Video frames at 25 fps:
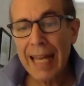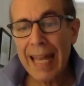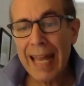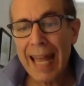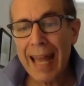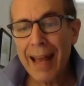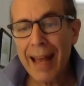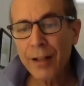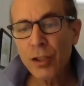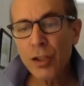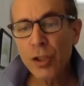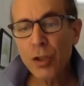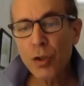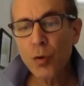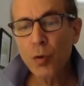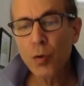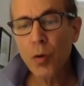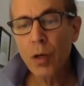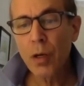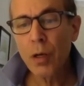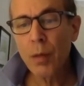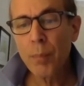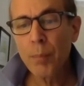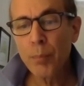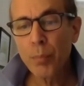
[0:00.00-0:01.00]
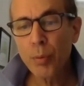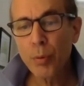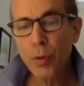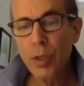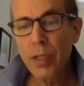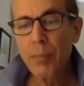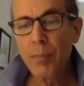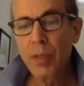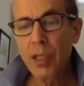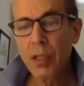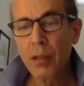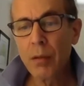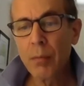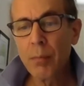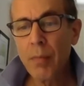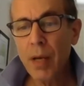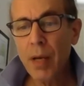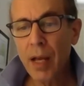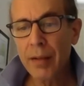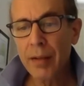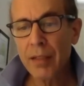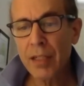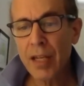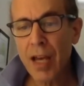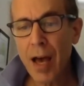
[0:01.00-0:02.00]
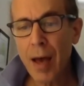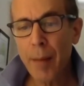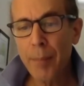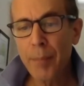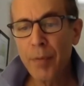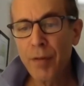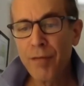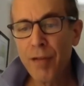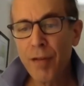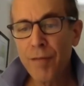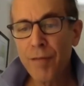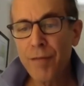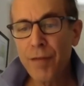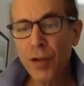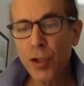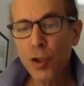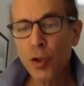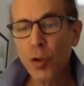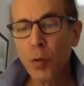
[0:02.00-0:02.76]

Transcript: extra premium on top of official